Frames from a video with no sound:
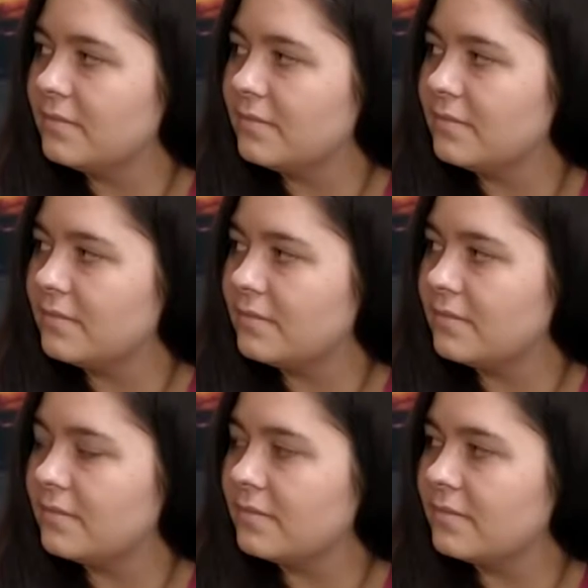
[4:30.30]

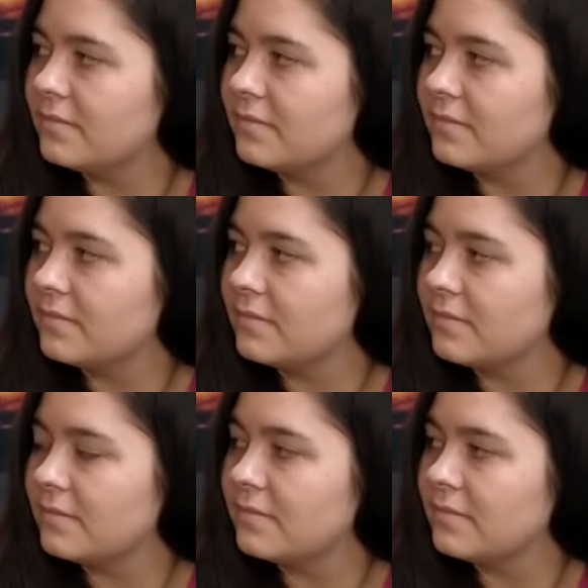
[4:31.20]

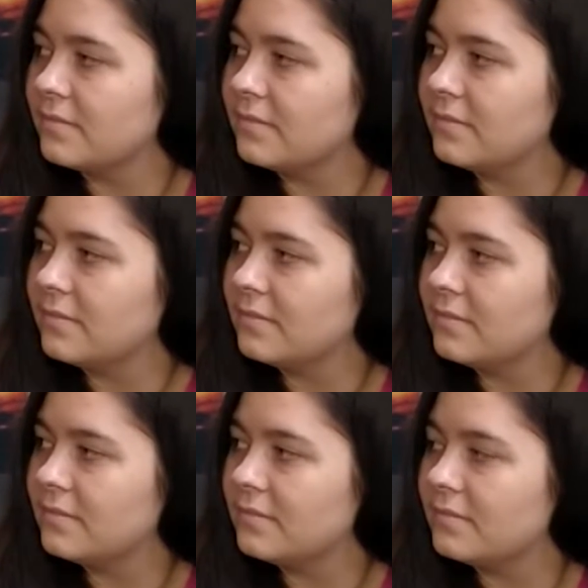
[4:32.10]

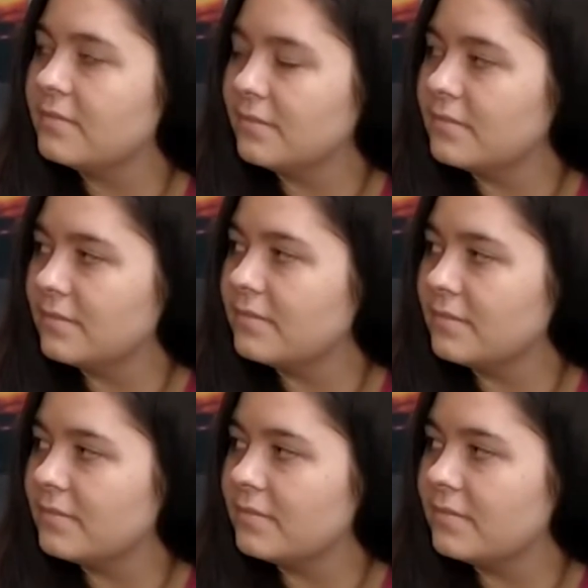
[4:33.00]
The person shown says nothing.